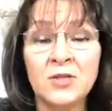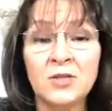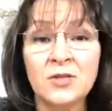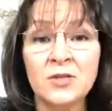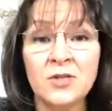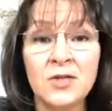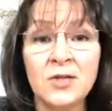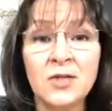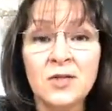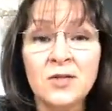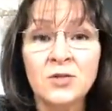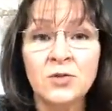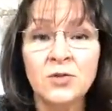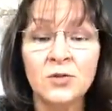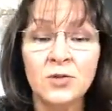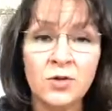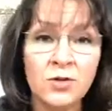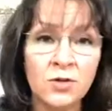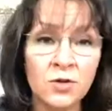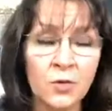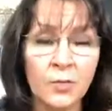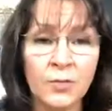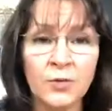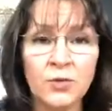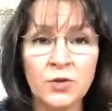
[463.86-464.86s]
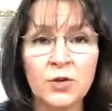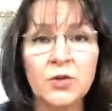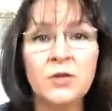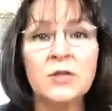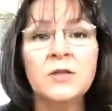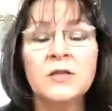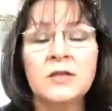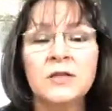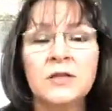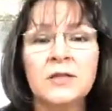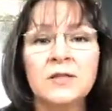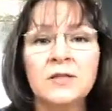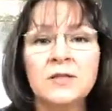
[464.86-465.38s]
things or those
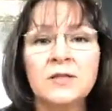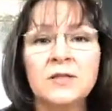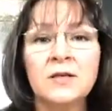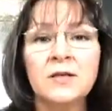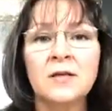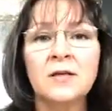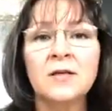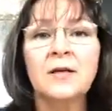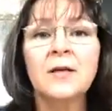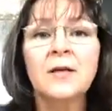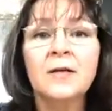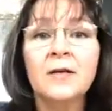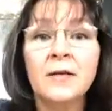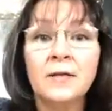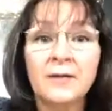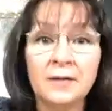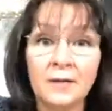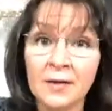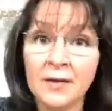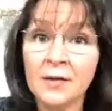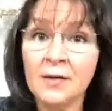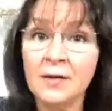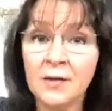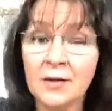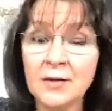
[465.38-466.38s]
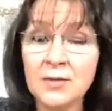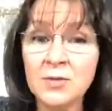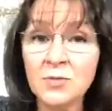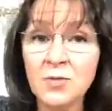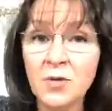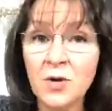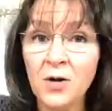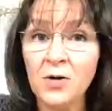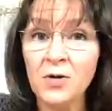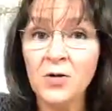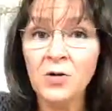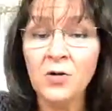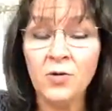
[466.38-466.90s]
opportunities. Then guess
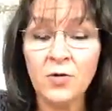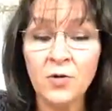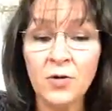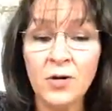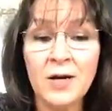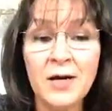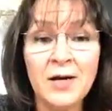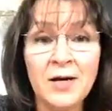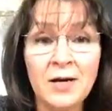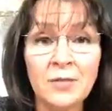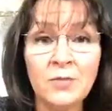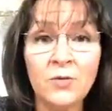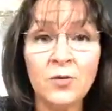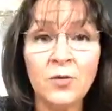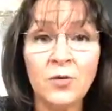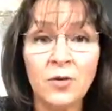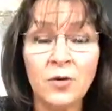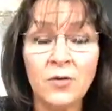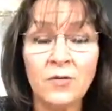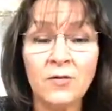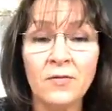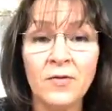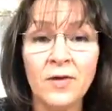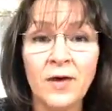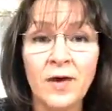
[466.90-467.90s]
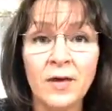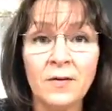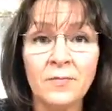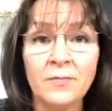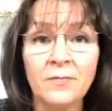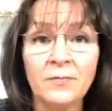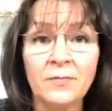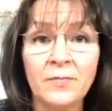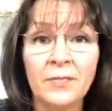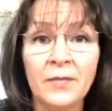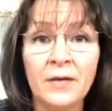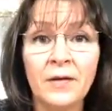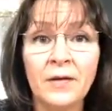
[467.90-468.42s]
what? You're creating more of that.
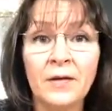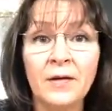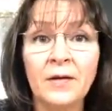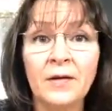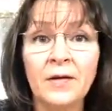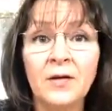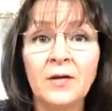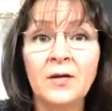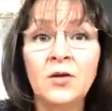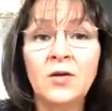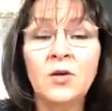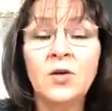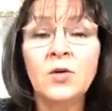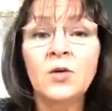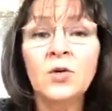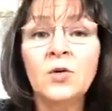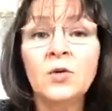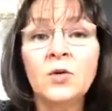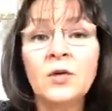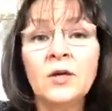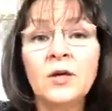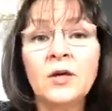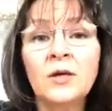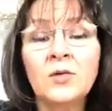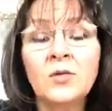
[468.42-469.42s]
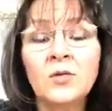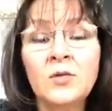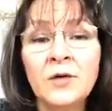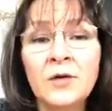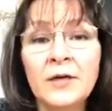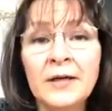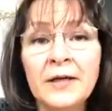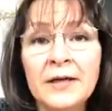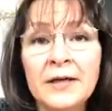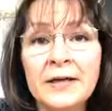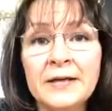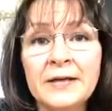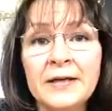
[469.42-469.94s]
You can
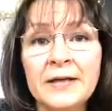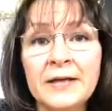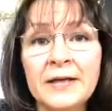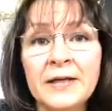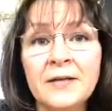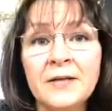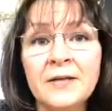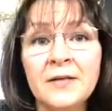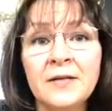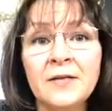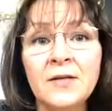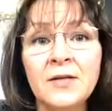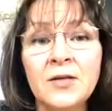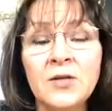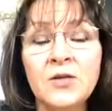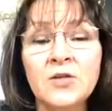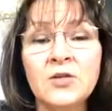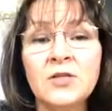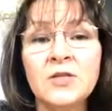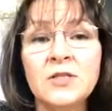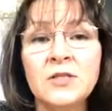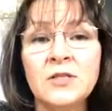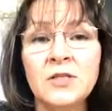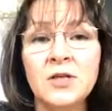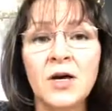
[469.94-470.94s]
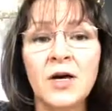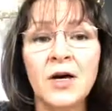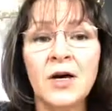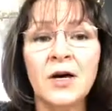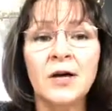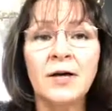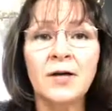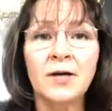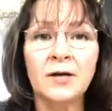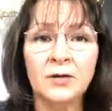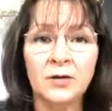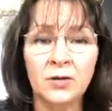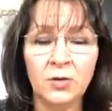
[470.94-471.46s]
create anything that you
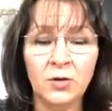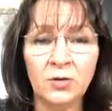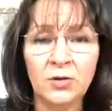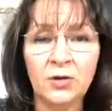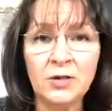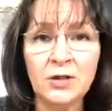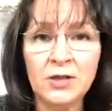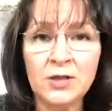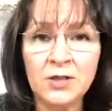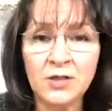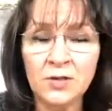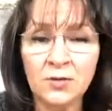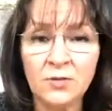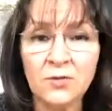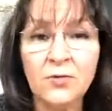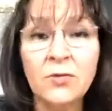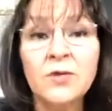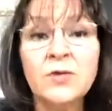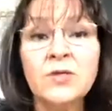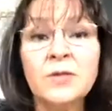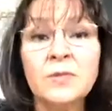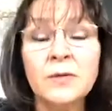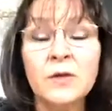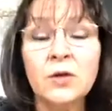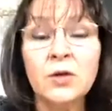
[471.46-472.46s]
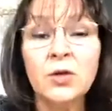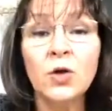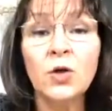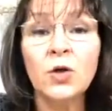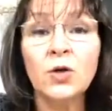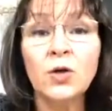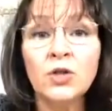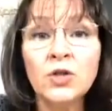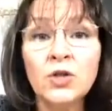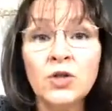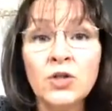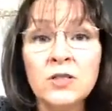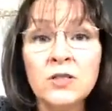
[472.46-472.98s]
desire. You need to first be
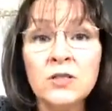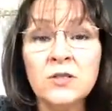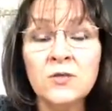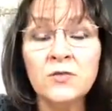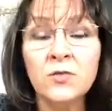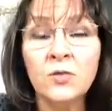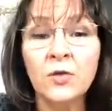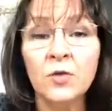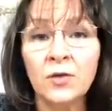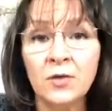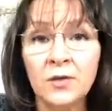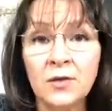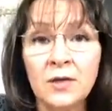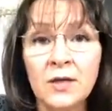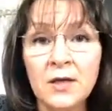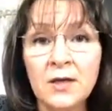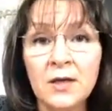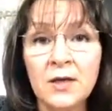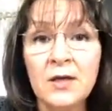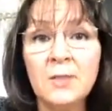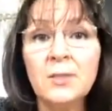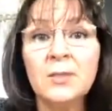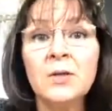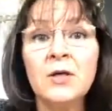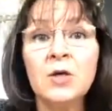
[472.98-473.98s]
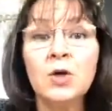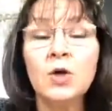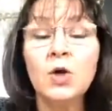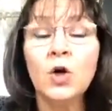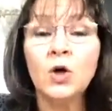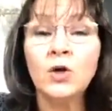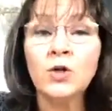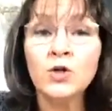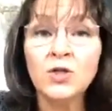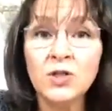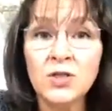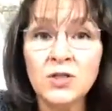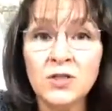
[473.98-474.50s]
conscious of your thinking, be
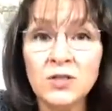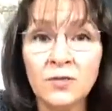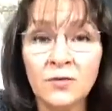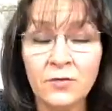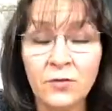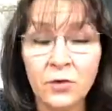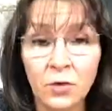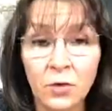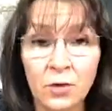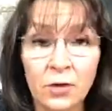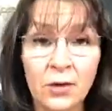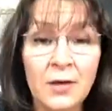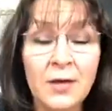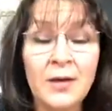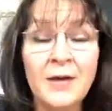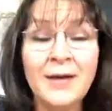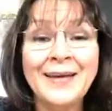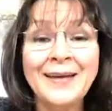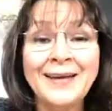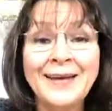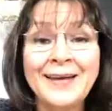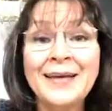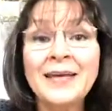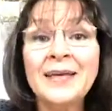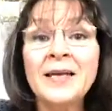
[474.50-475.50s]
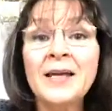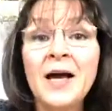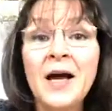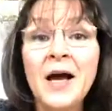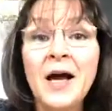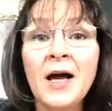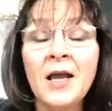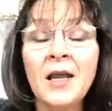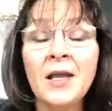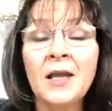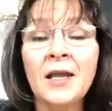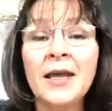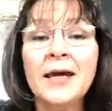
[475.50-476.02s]
conscious of your inner
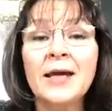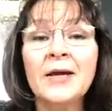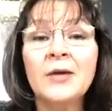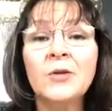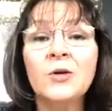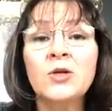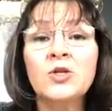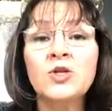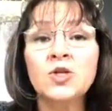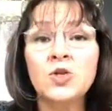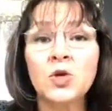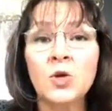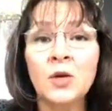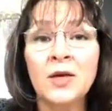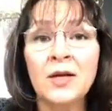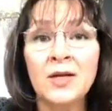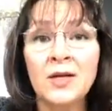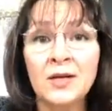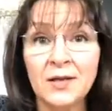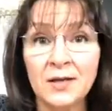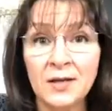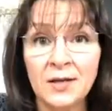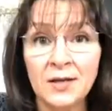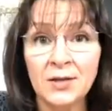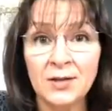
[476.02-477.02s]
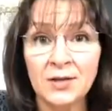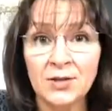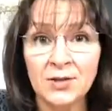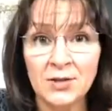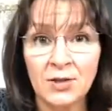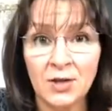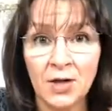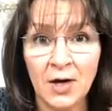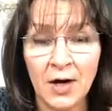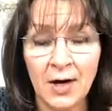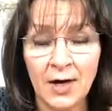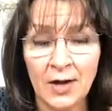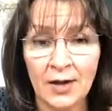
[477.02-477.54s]
language, your inner
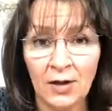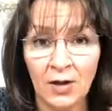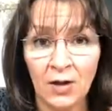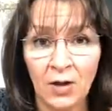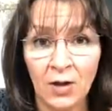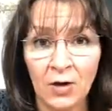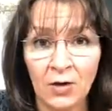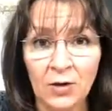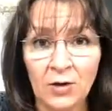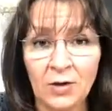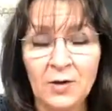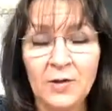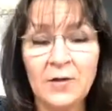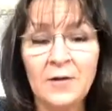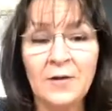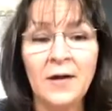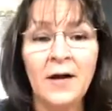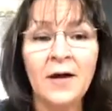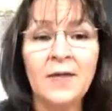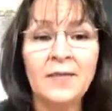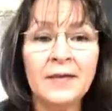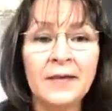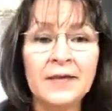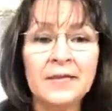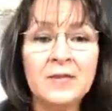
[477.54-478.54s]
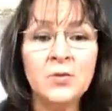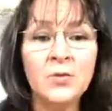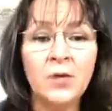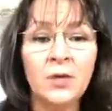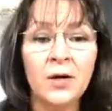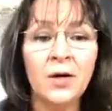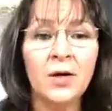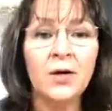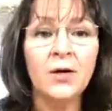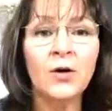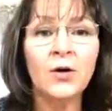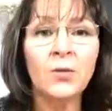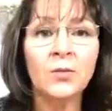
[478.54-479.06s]
dialogue. And that's what
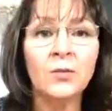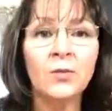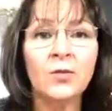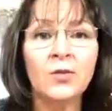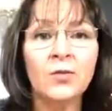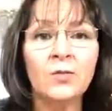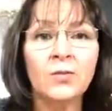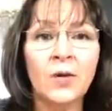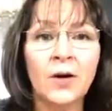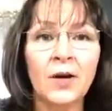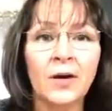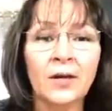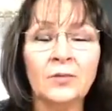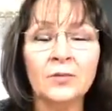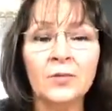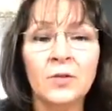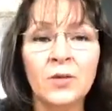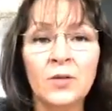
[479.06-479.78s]
I help with my